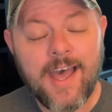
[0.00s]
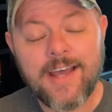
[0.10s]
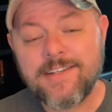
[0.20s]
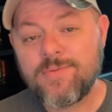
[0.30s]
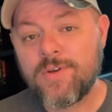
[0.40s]
I
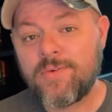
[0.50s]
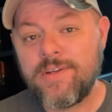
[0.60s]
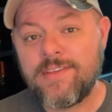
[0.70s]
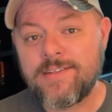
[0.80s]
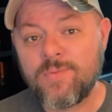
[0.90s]
just want to read
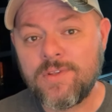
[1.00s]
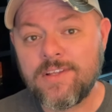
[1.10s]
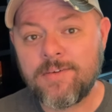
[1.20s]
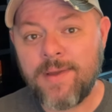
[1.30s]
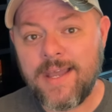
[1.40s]
this one
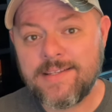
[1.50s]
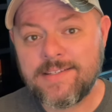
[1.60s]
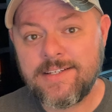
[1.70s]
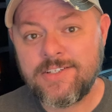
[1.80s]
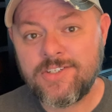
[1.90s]
little
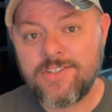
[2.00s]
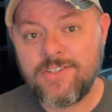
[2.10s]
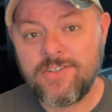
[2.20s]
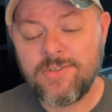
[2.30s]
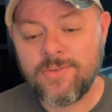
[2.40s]
passage to
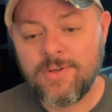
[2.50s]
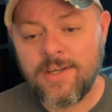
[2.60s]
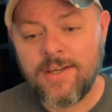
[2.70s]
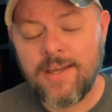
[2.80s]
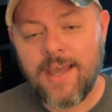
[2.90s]
you
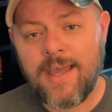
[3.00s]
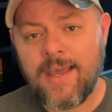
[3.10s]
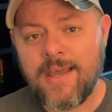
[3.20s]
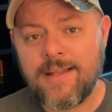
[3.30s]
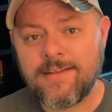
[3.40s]

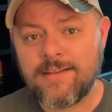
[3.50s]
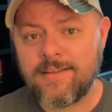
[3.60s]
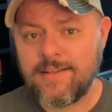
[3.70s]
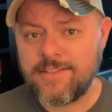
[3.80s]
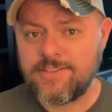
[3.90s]
and
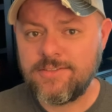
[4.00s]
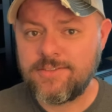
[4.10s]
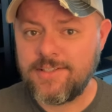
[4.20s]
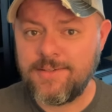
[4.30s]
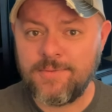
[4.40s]
let you
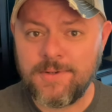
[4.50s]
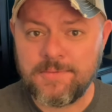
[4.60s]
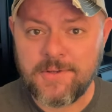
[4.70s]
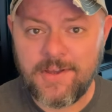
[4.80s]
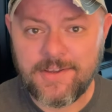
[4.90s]
see what I'm
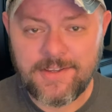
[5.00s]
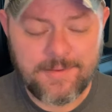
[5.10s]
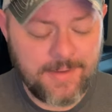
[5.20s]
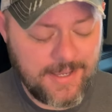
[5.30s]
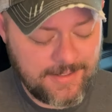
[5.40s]
talking
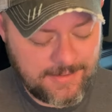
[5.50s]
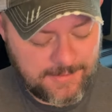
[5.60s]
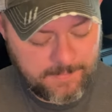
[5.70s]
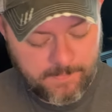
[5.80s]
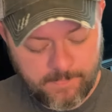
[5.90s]
about.
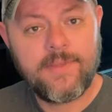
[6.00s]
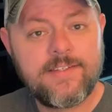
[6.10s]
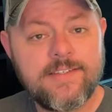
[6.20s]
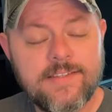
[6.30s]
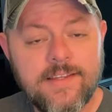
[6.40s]
This
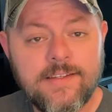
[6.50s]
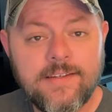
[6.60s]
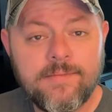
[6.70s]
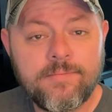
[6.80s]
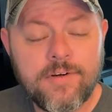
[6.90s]
is the
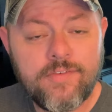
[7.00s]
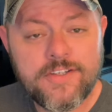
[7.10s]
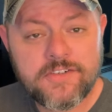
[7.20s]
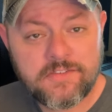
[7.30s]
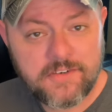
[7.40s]

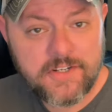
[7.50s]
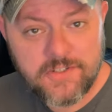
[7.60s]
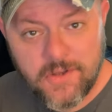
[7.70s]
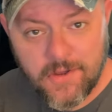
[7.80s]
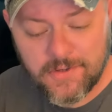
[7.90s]
professor friend
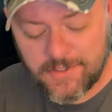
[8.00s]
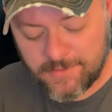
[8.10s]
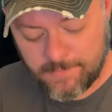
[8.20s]
talking.